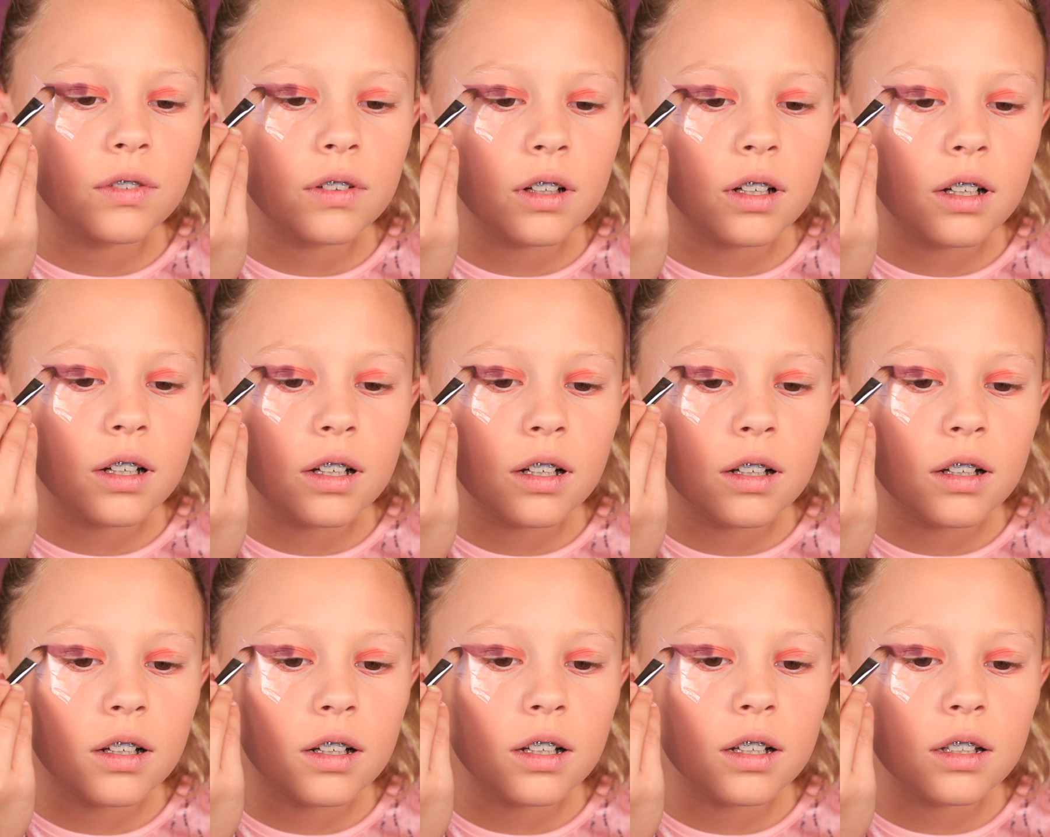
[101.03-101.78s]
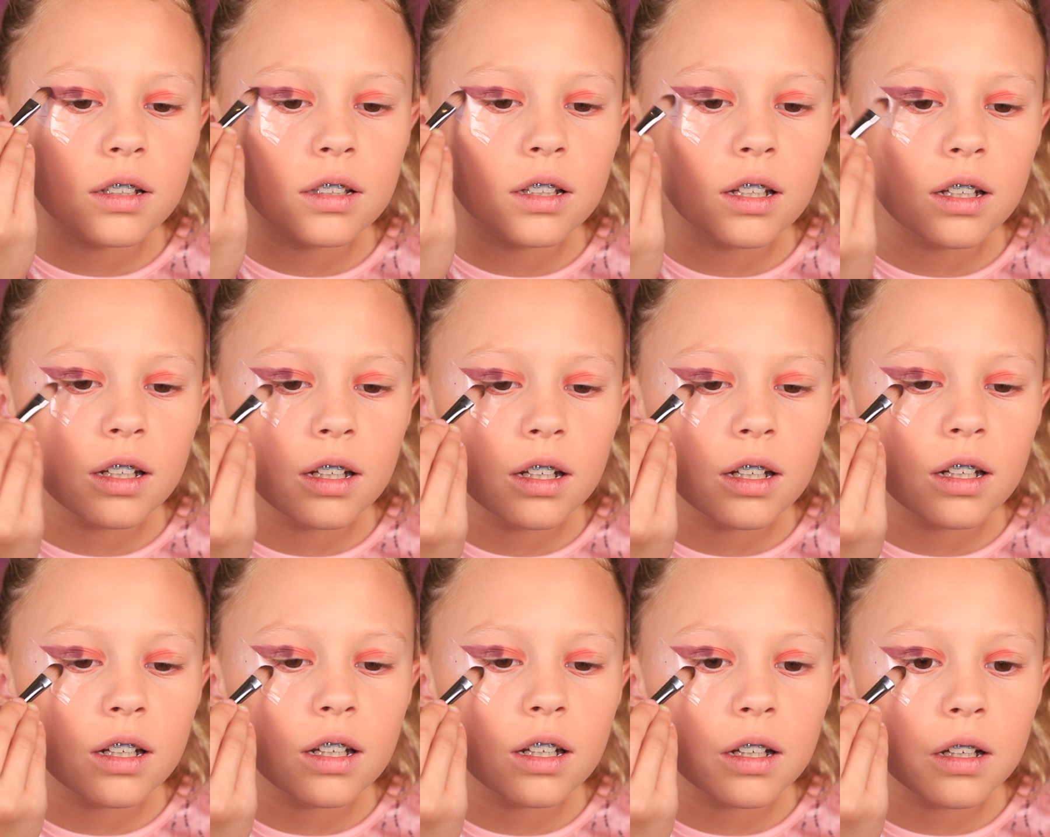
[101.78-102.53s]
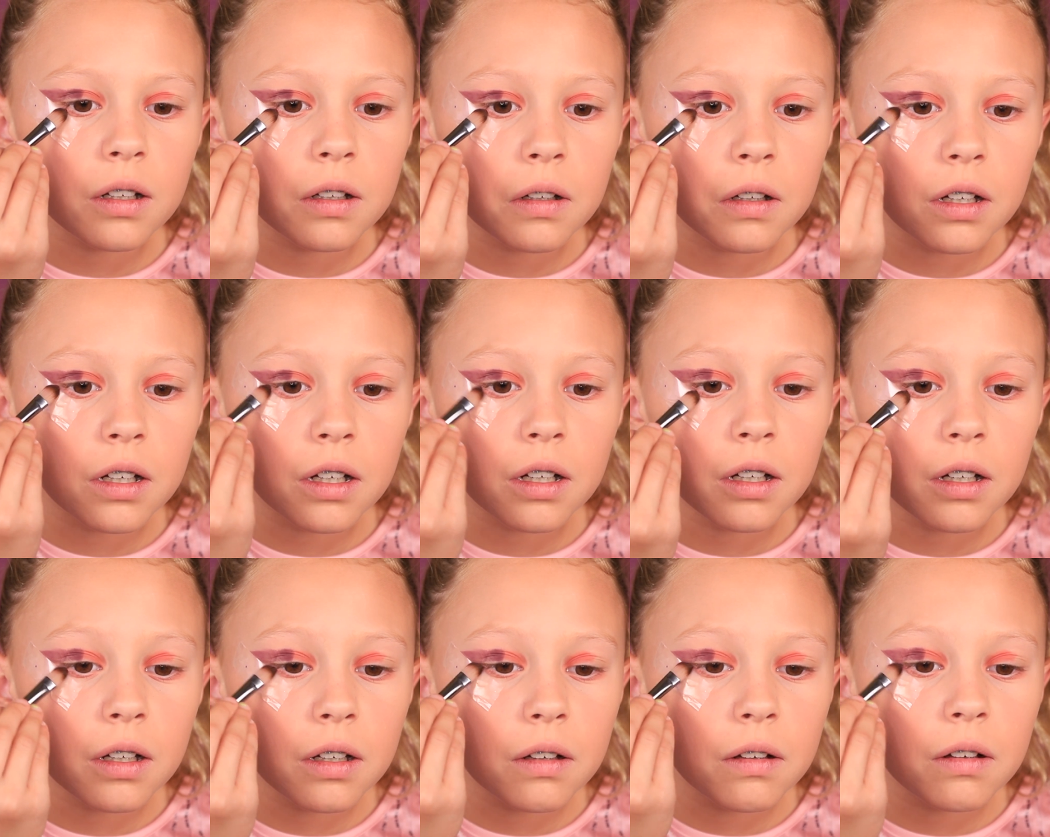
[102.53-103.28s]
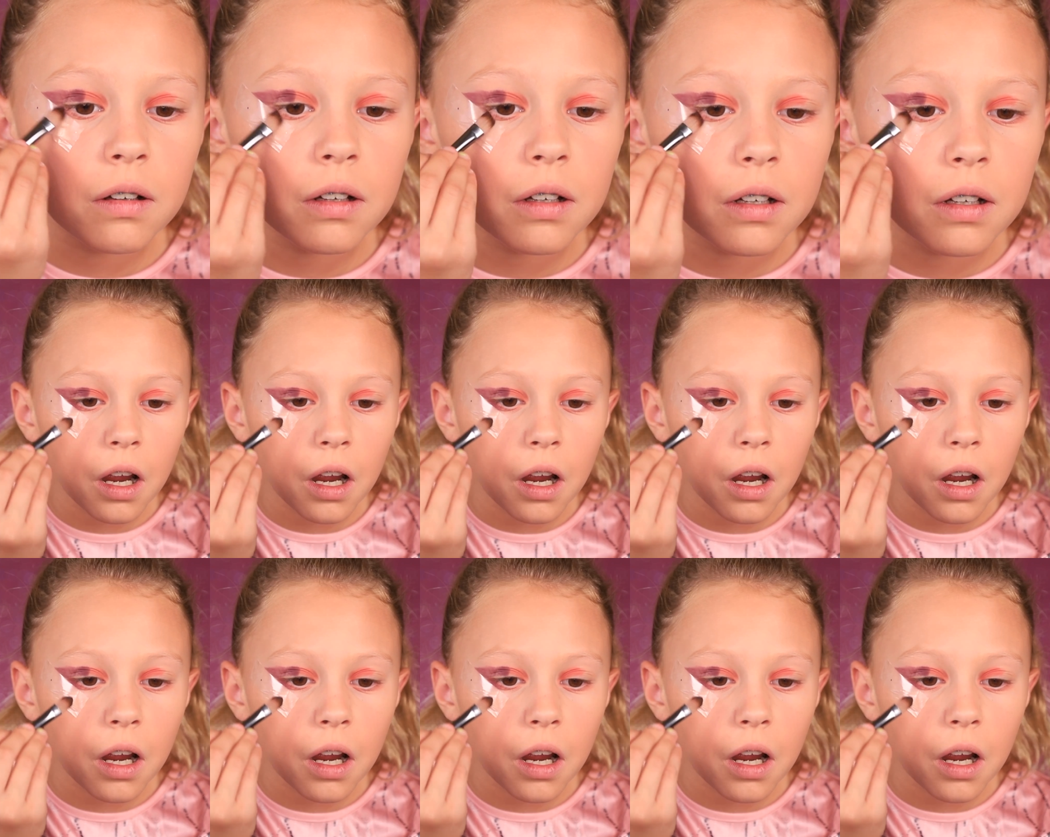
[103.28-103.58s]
If I need it to go up.